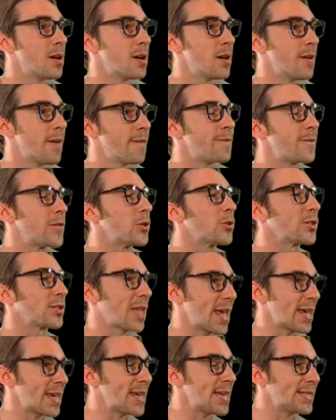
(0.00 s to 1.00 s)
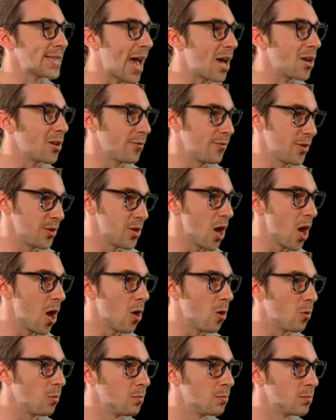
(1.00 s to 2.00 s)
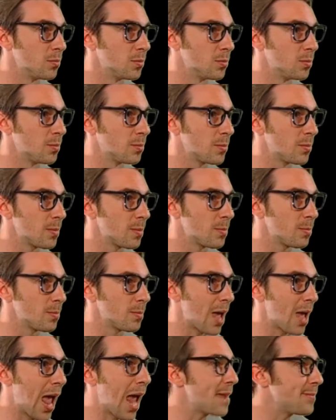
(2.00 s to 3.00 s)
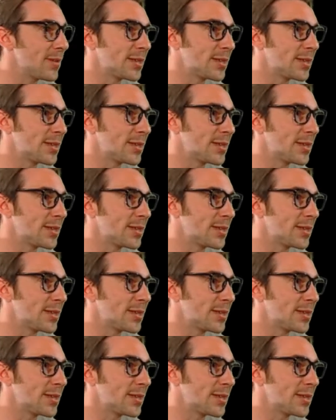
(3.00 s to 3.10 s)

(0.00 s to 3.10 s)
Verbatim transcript: feels like he's out of the know and